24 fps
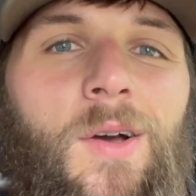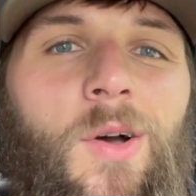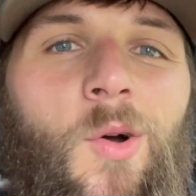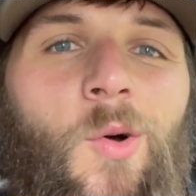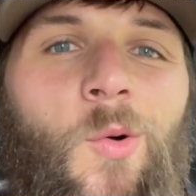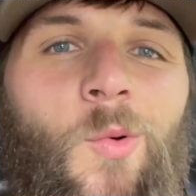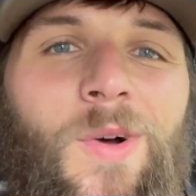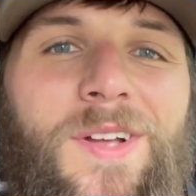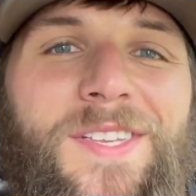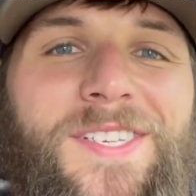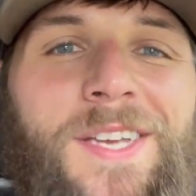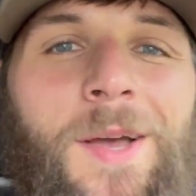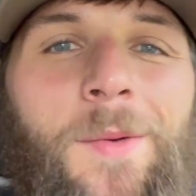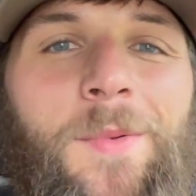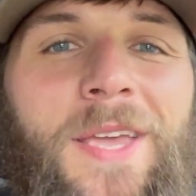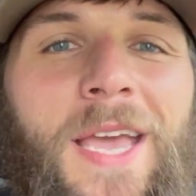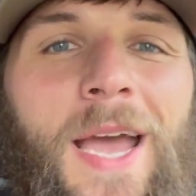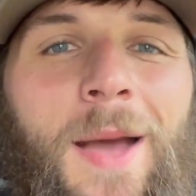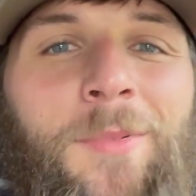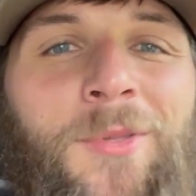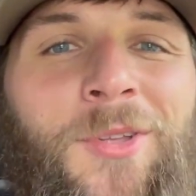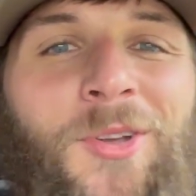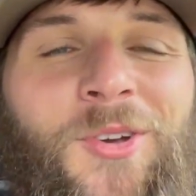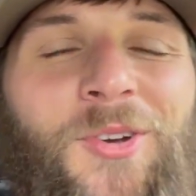What's up,
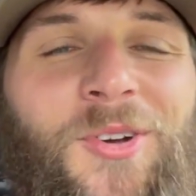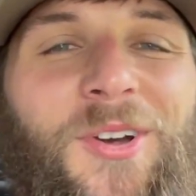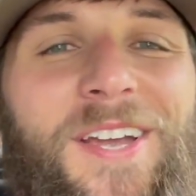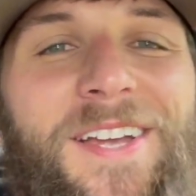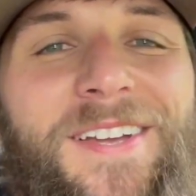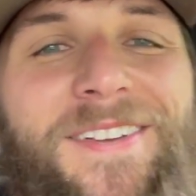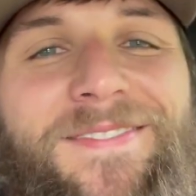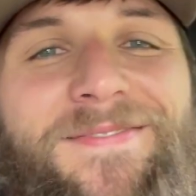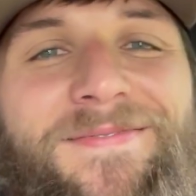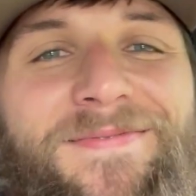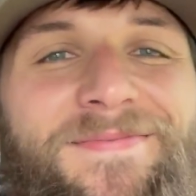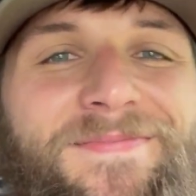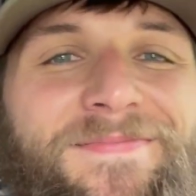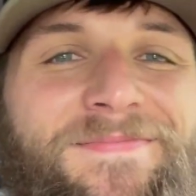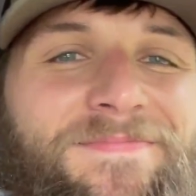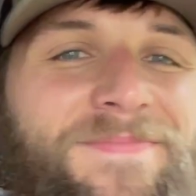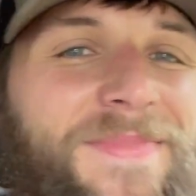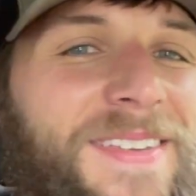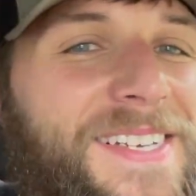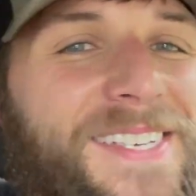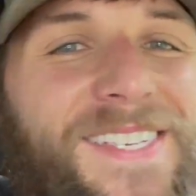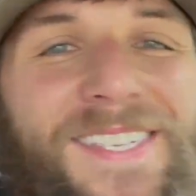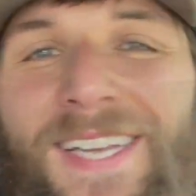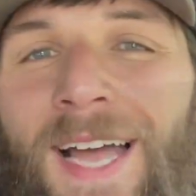Kepler Creek?
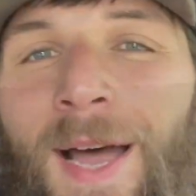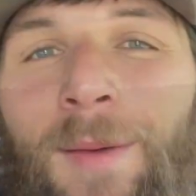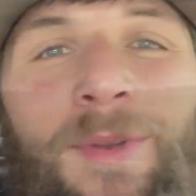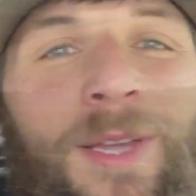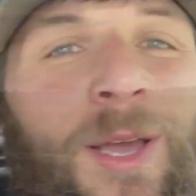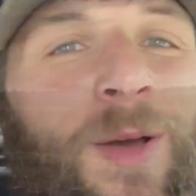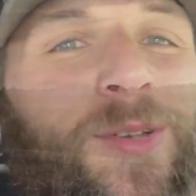It's time to go